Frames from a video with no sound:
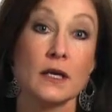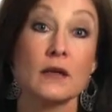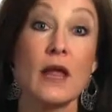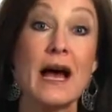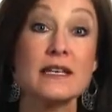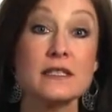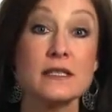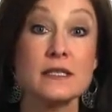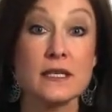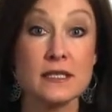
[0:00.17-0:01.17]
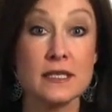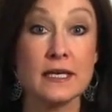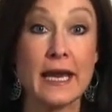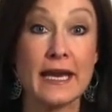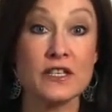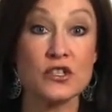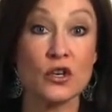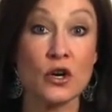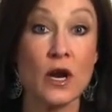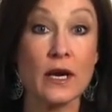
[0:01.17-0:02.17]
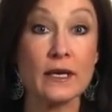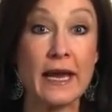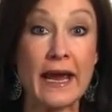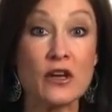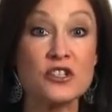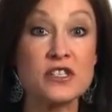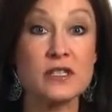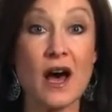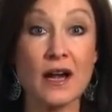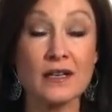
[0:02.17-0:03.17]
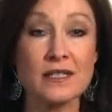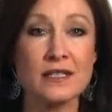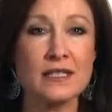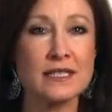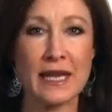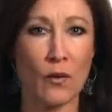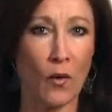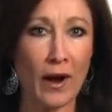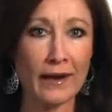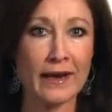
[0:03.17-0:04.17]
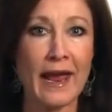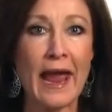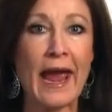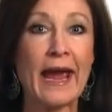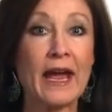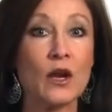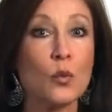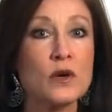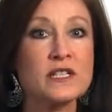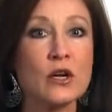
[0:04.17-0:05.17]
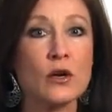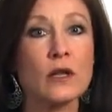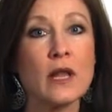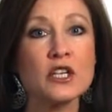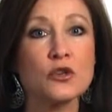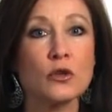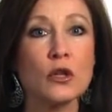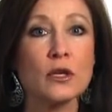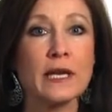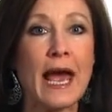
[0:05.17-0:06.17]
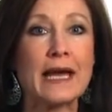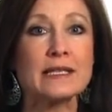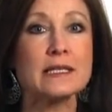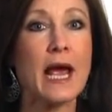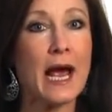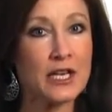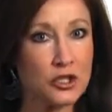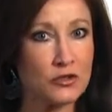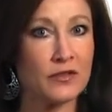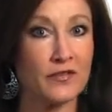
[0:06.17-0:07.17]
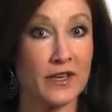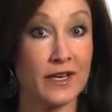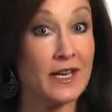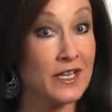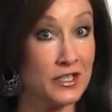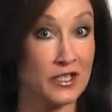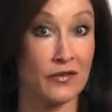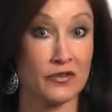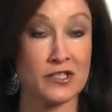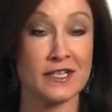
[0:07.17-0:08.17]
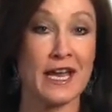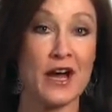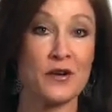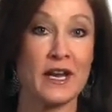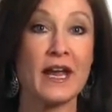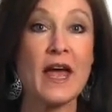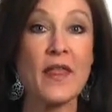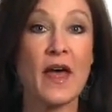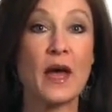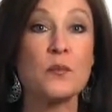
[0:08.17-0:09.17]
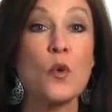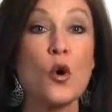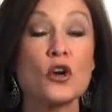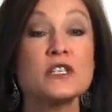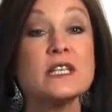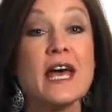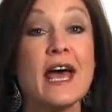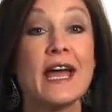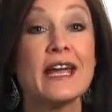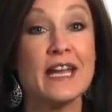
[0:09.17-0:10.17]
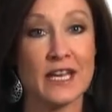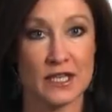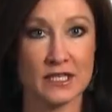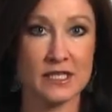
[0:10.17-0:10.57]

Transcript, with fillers: Glasses that see cancer, kale sucks, say what? And was there an electrical catastrophe in Jefferson County? That and more today in The